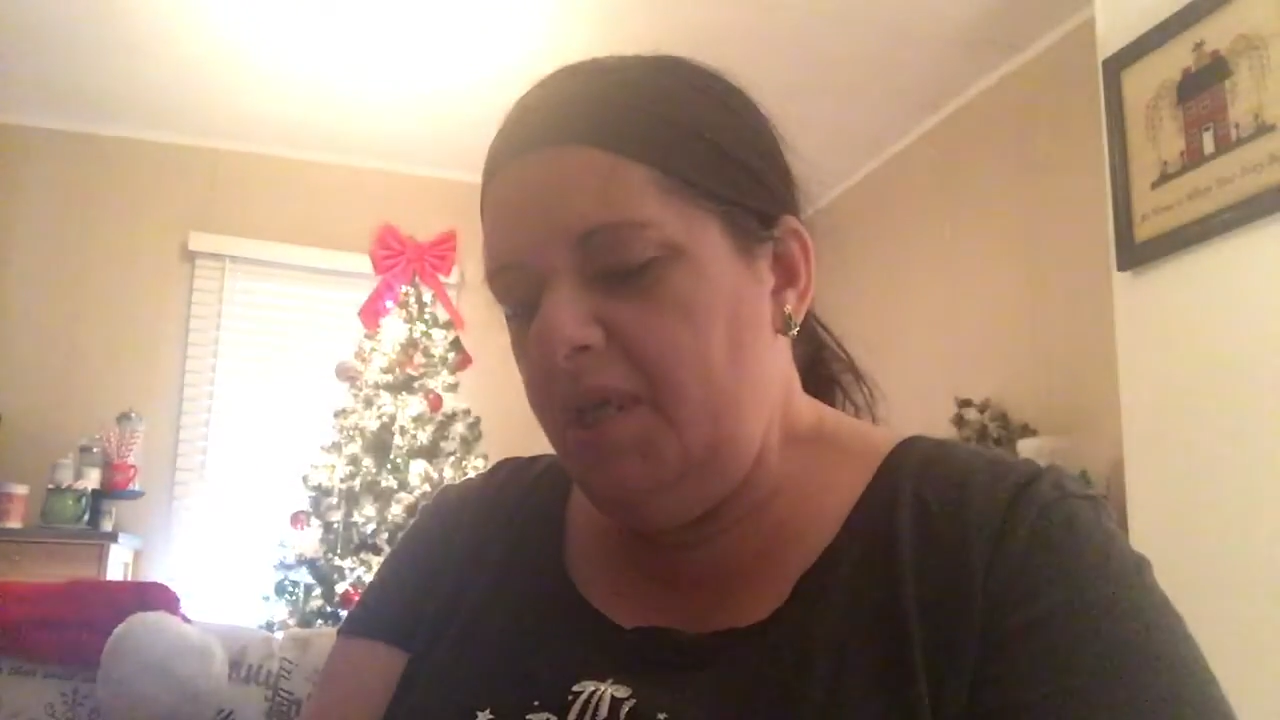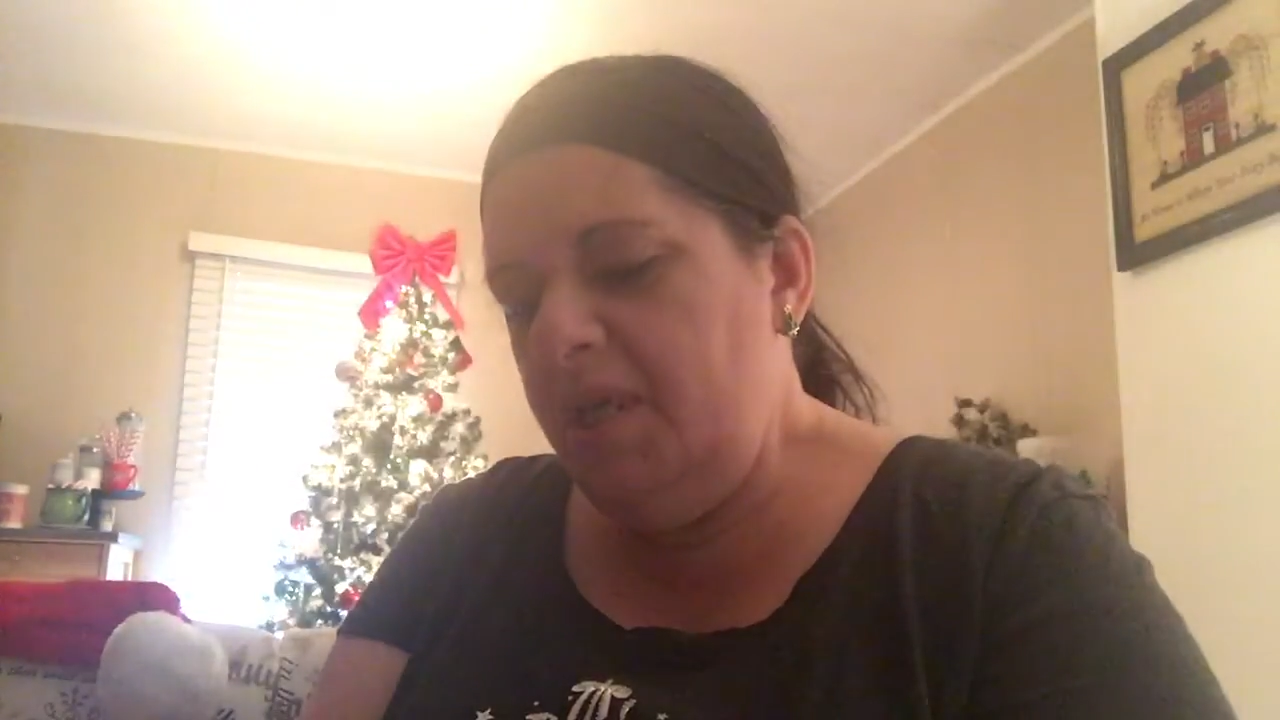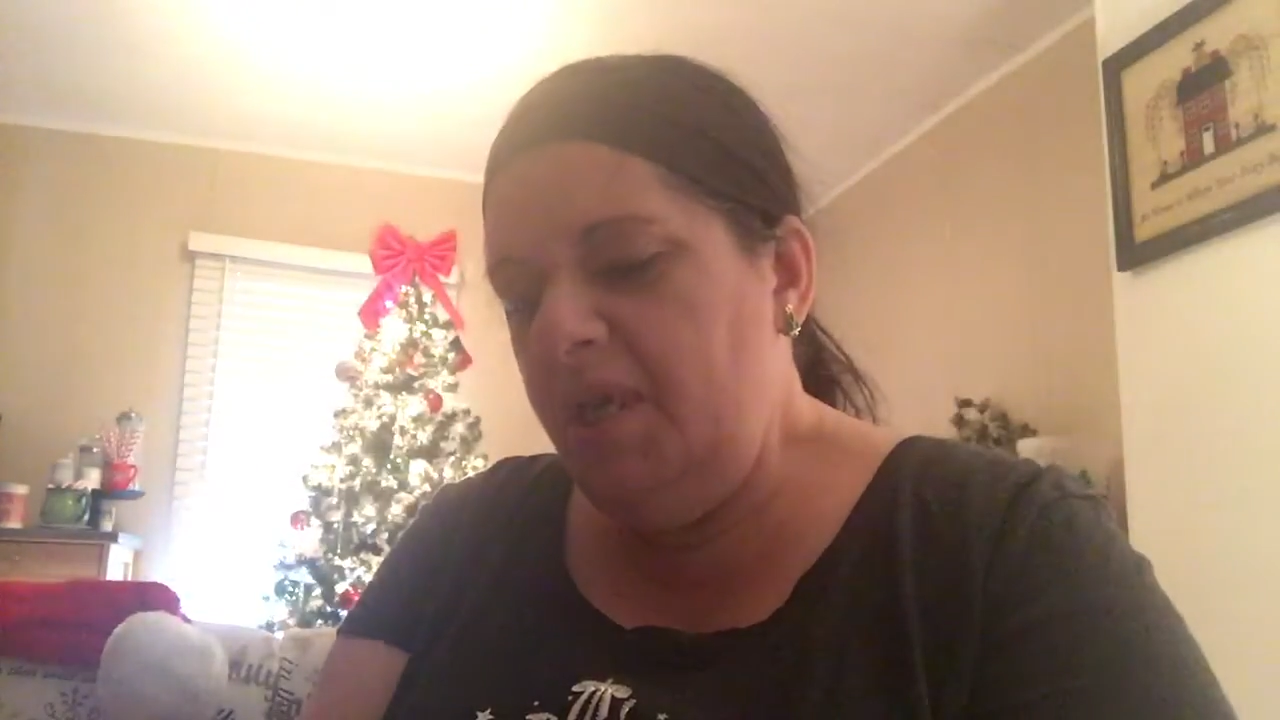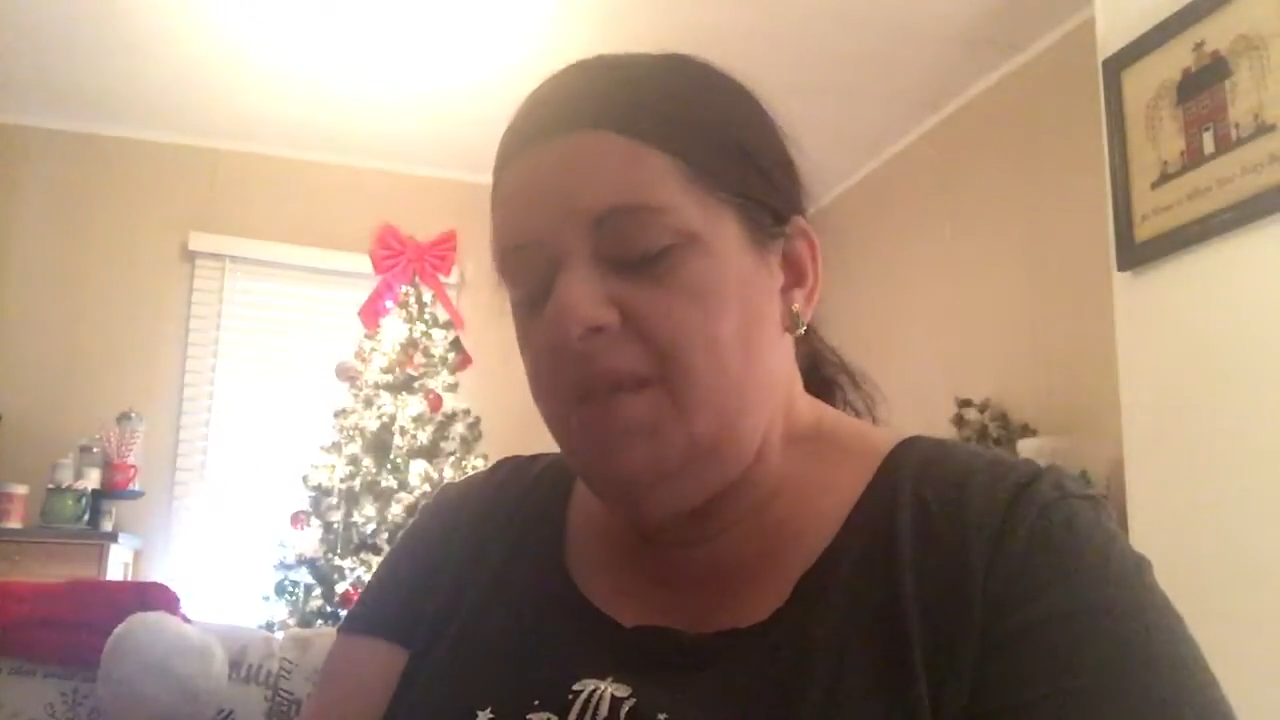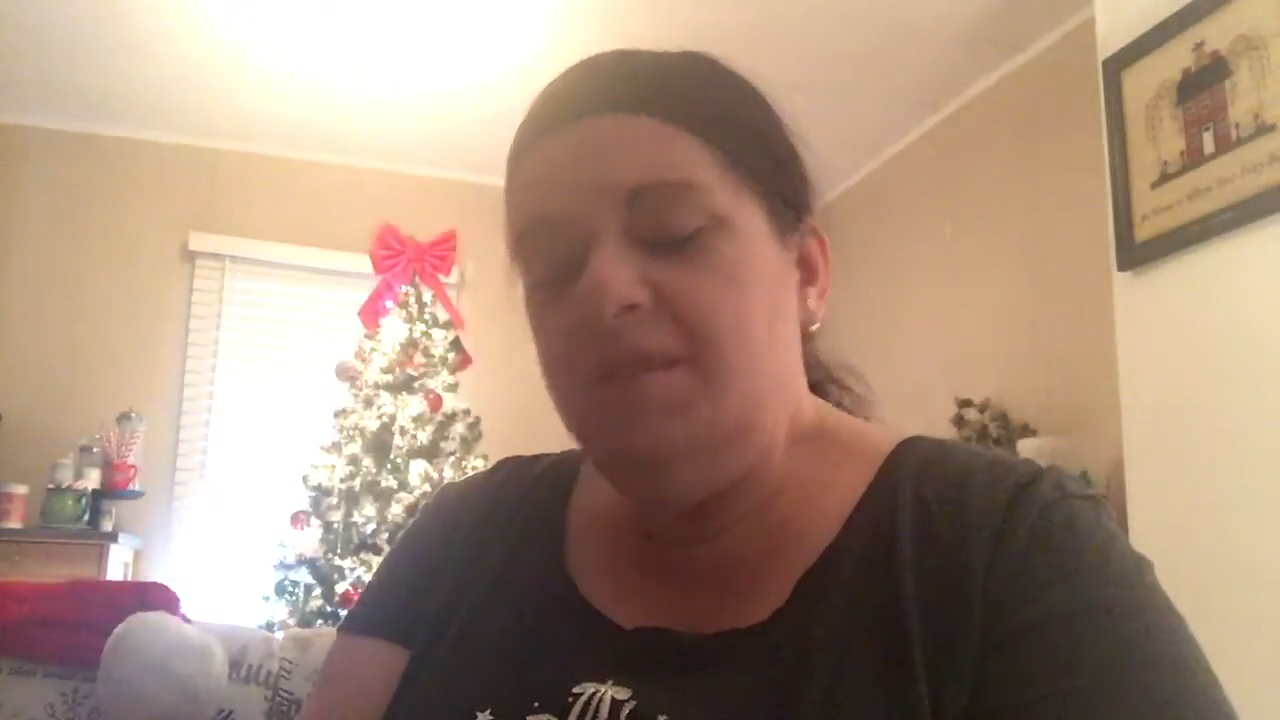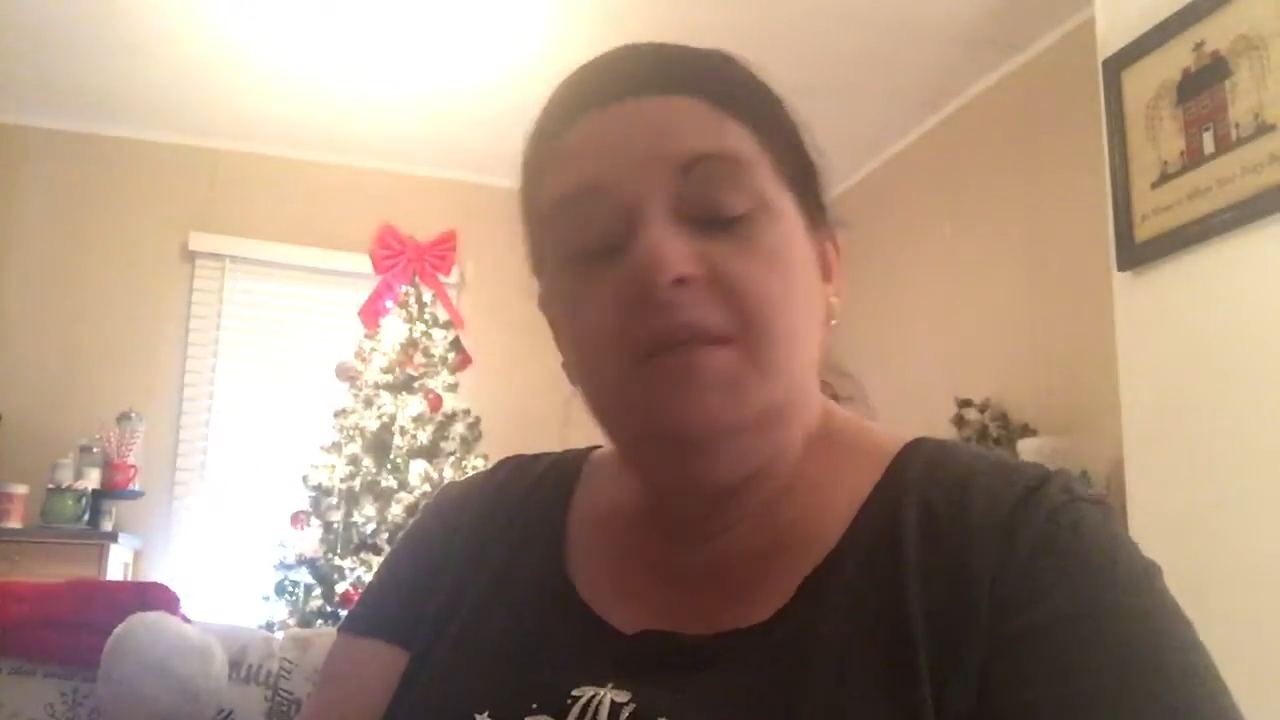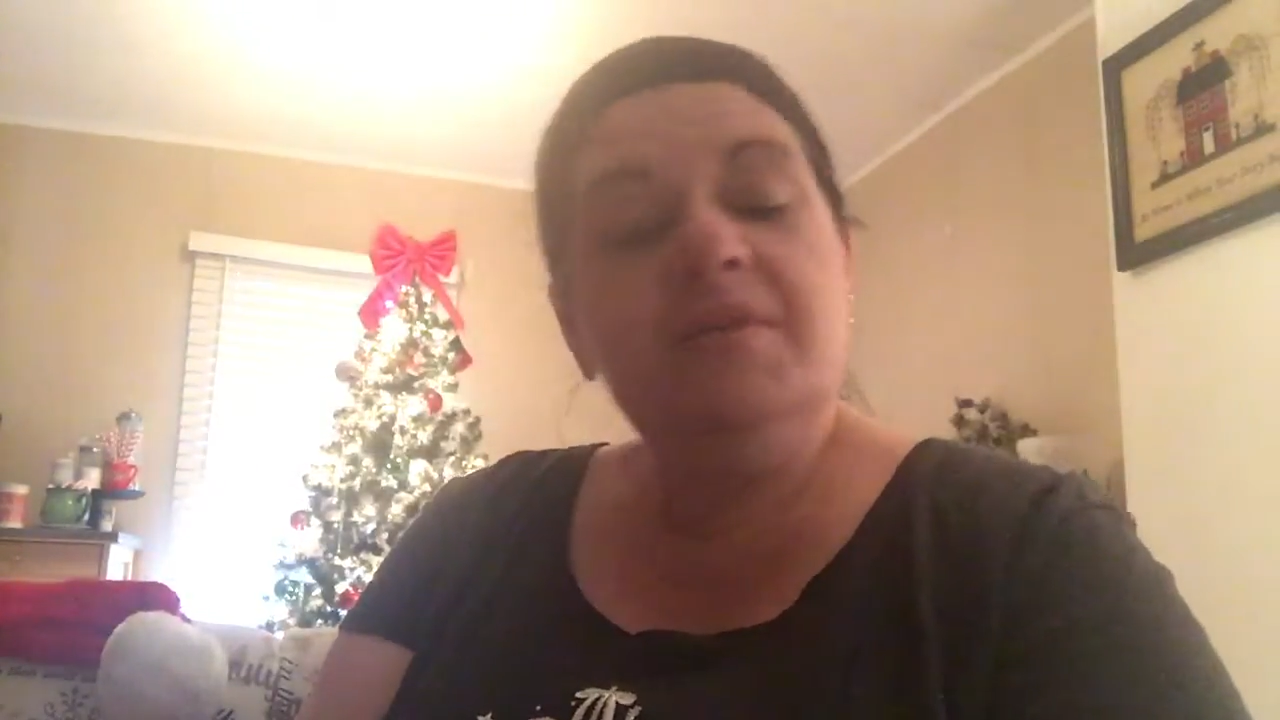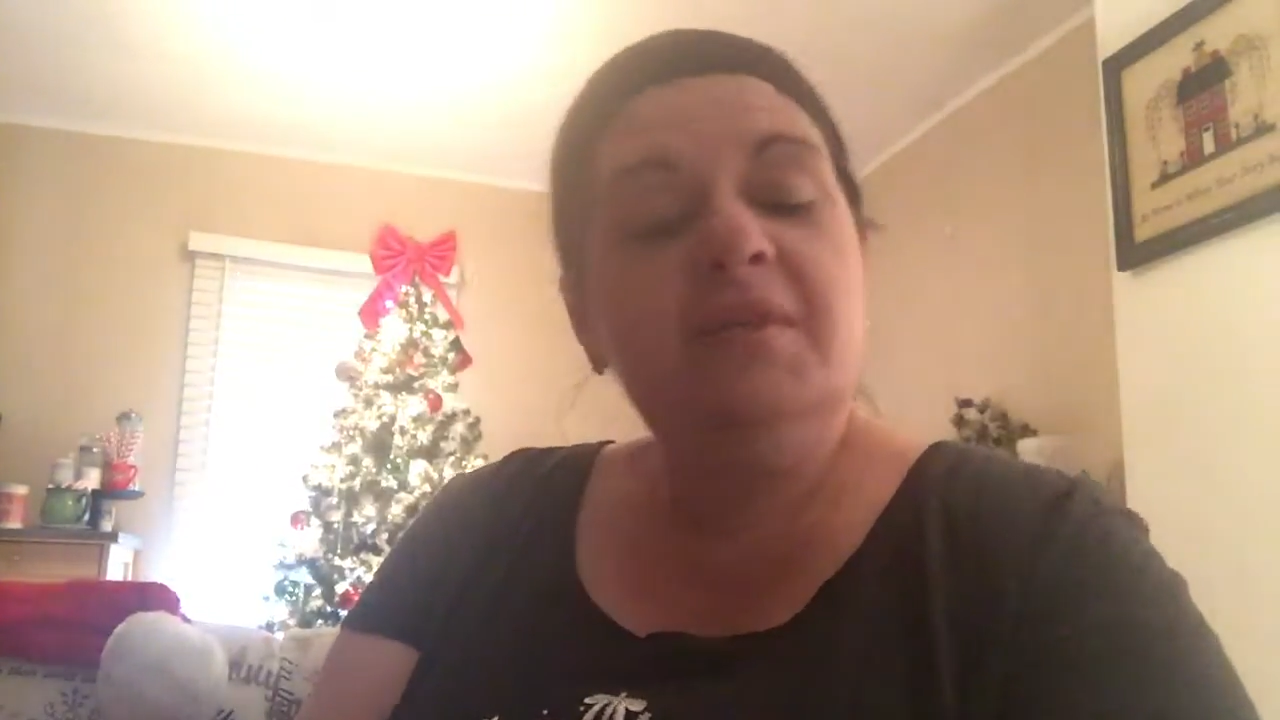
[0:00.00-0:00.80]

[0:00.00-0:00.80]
and